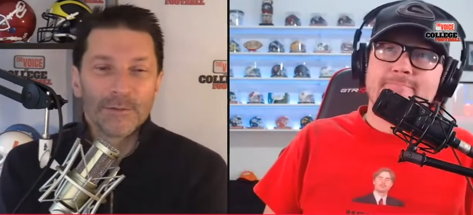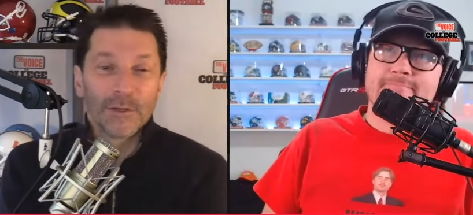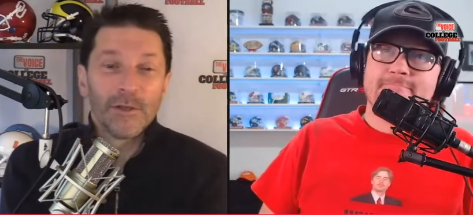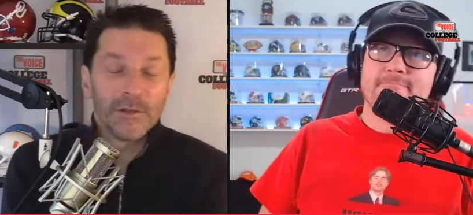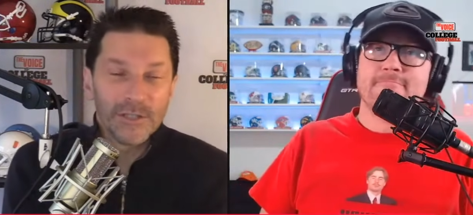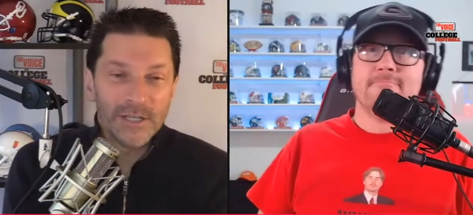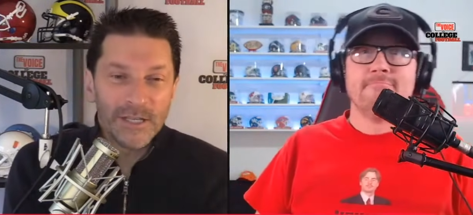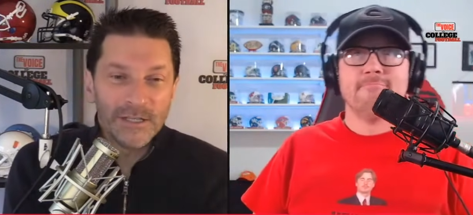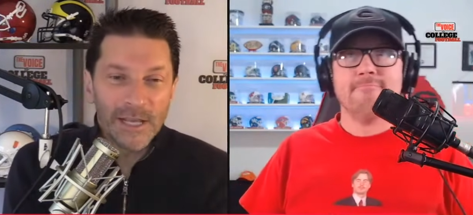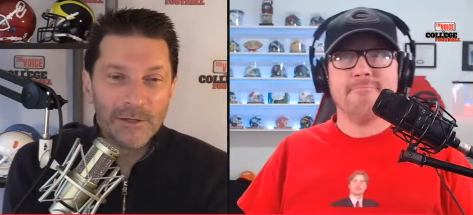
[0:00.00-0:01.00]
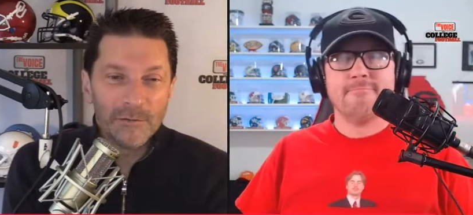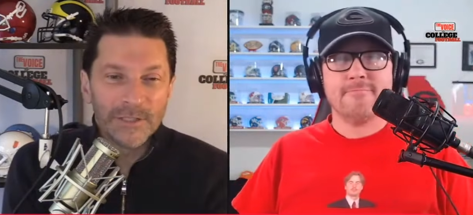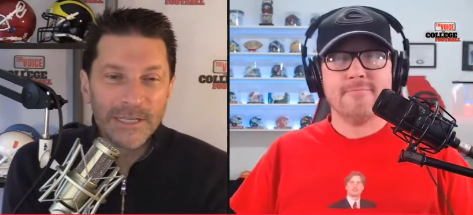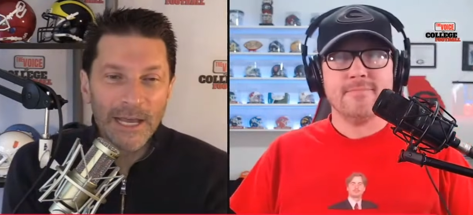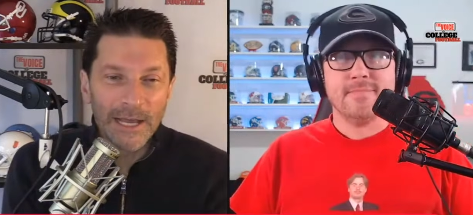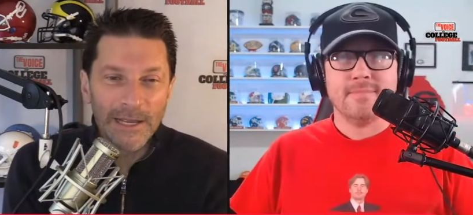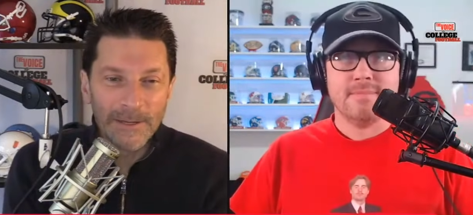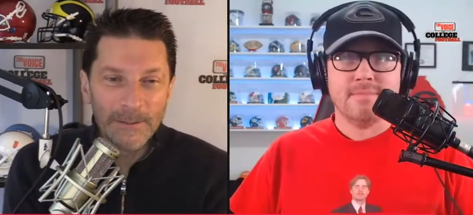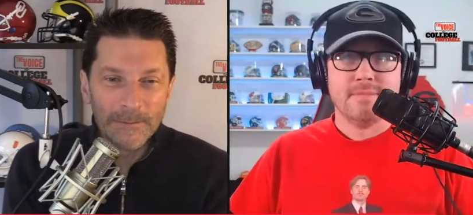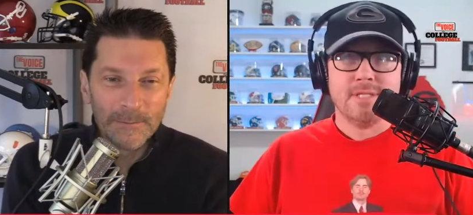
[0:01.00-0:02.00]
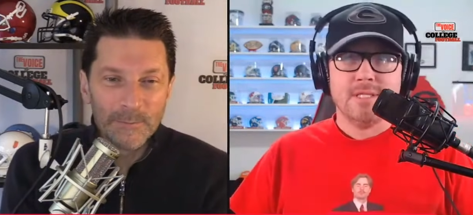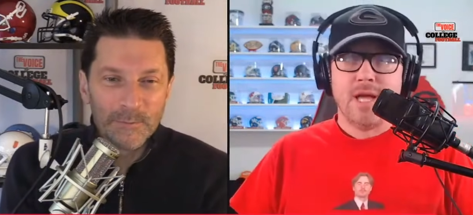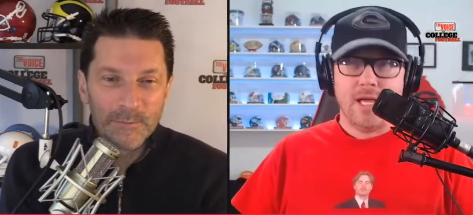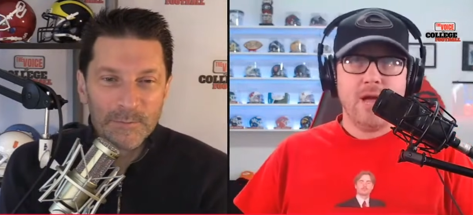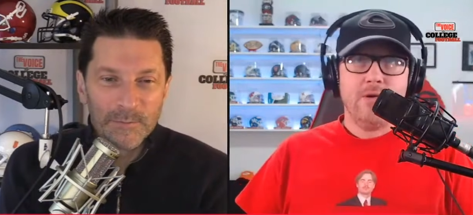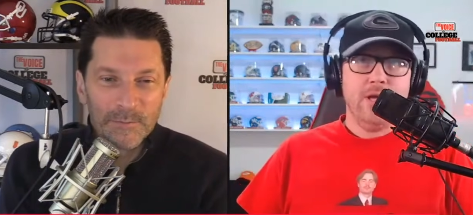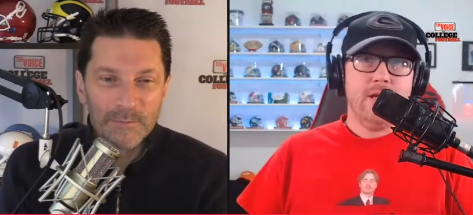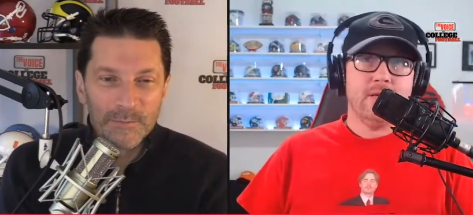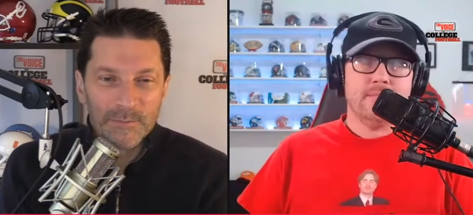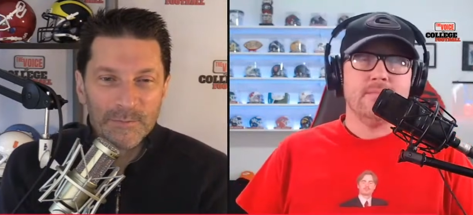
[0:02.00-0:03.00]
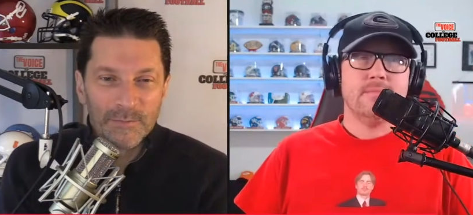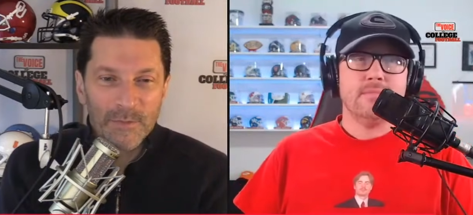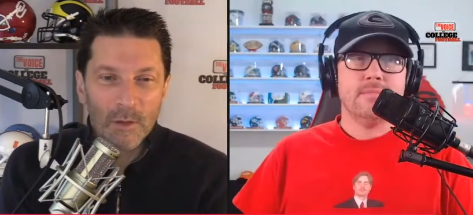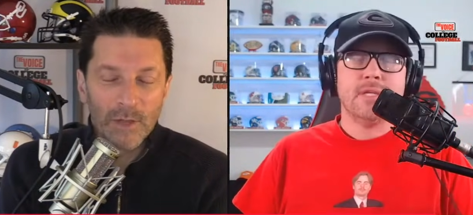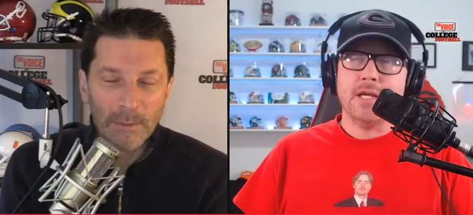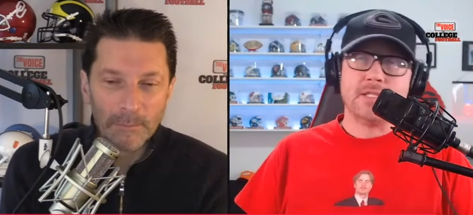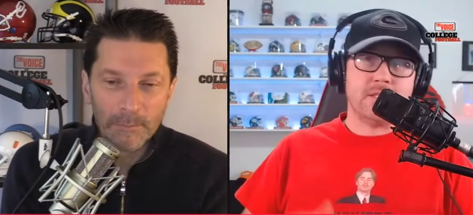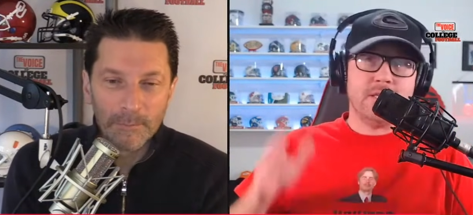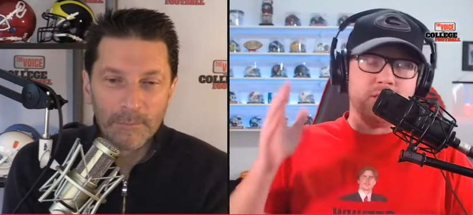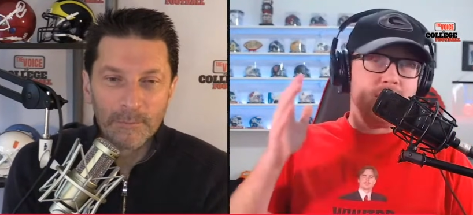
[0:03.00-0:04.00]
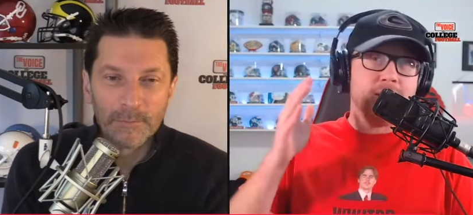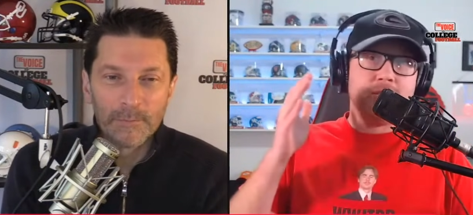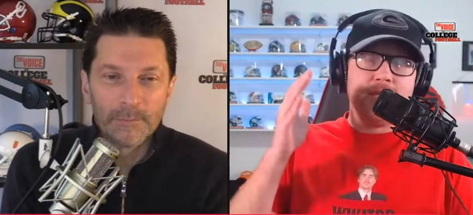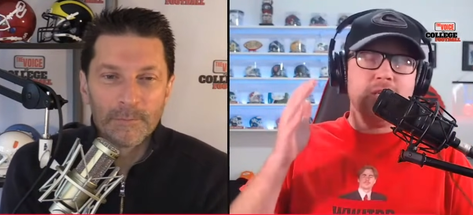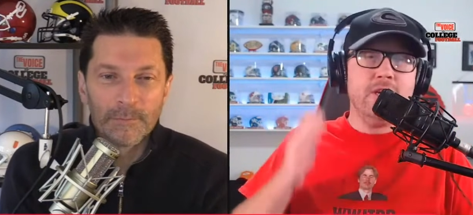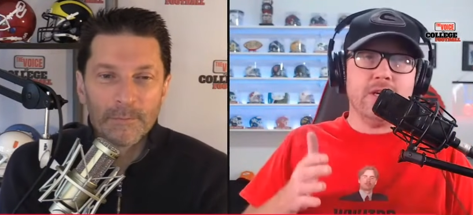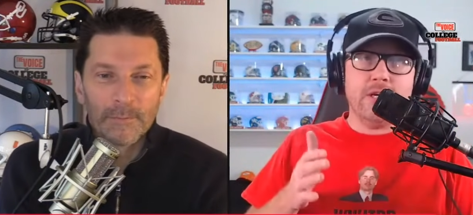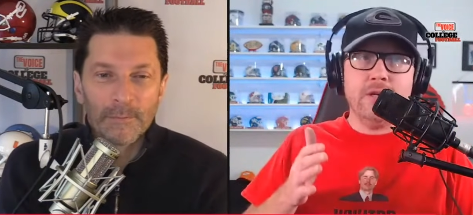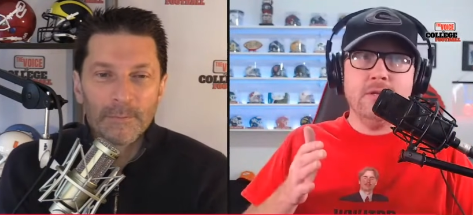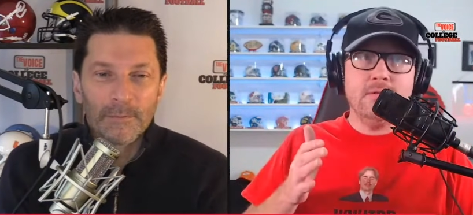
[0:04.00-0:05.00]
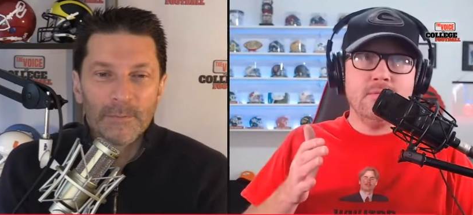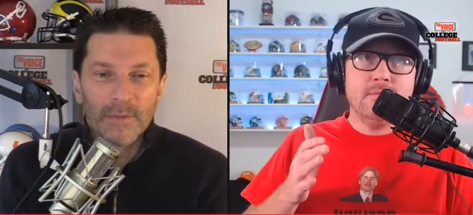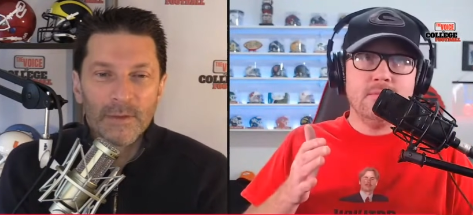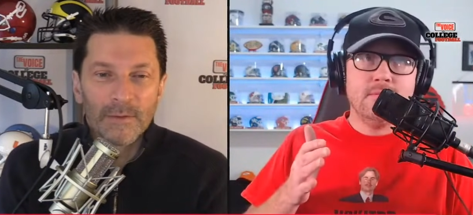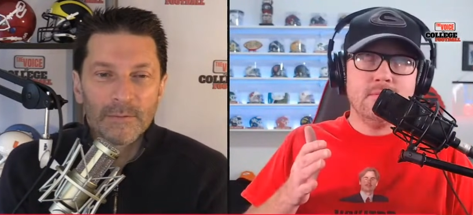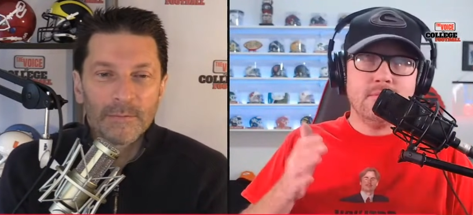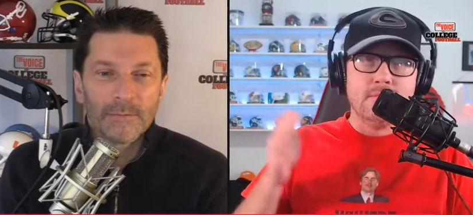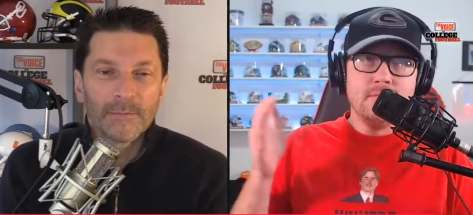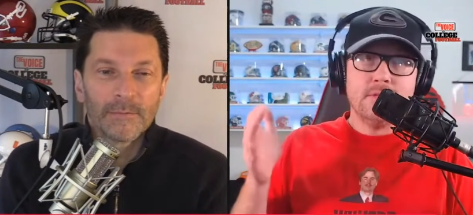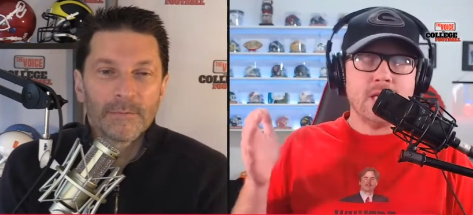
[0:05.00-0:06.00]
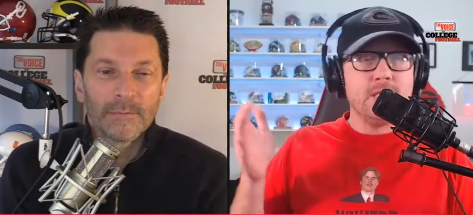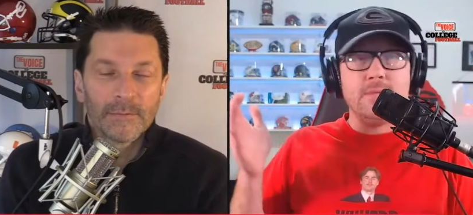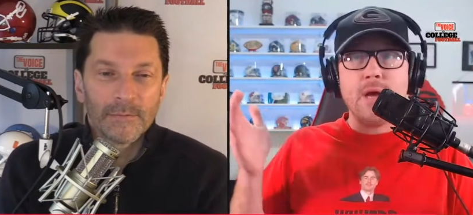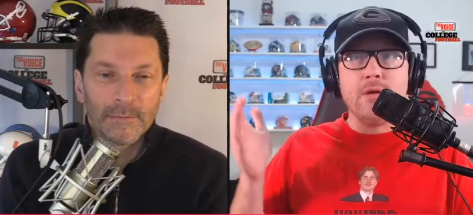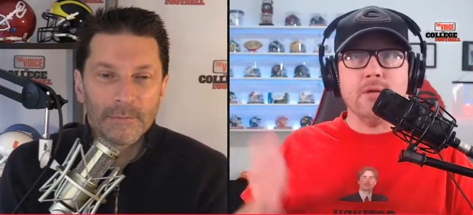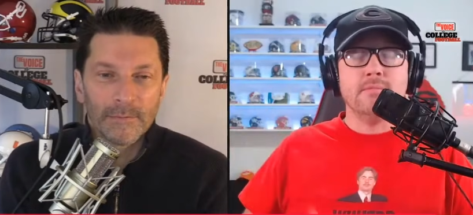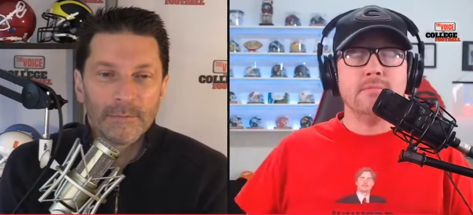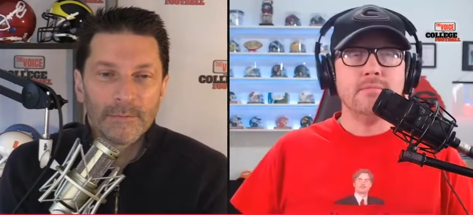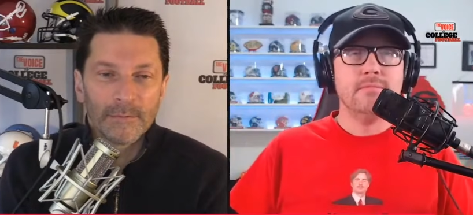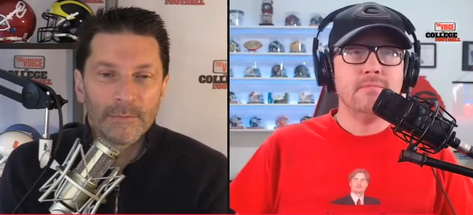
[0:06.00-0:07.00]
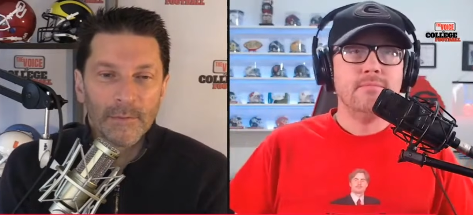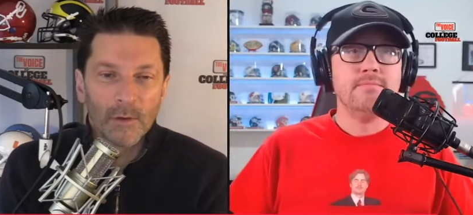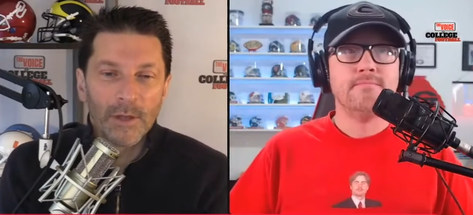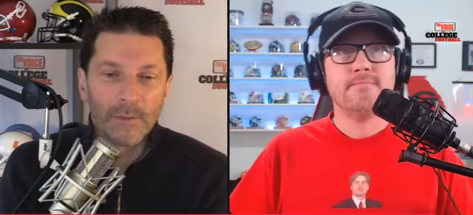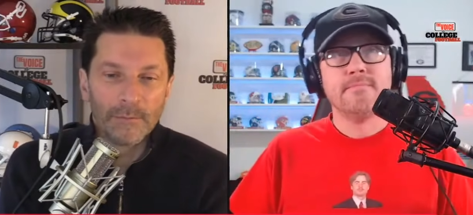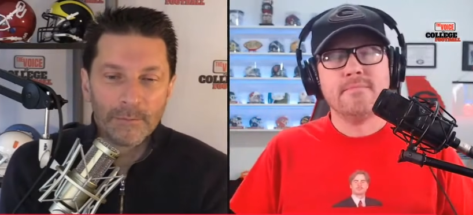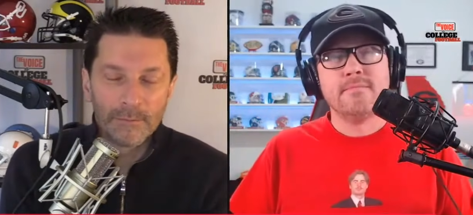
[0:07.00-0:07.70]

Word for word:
Speaker 1: So you're a J T Daniels guy.
Speaker 2: Yeah. Oh yeah.
Speaker 1: Okay.
Speaker 2: Stetson good. J T better. Okay.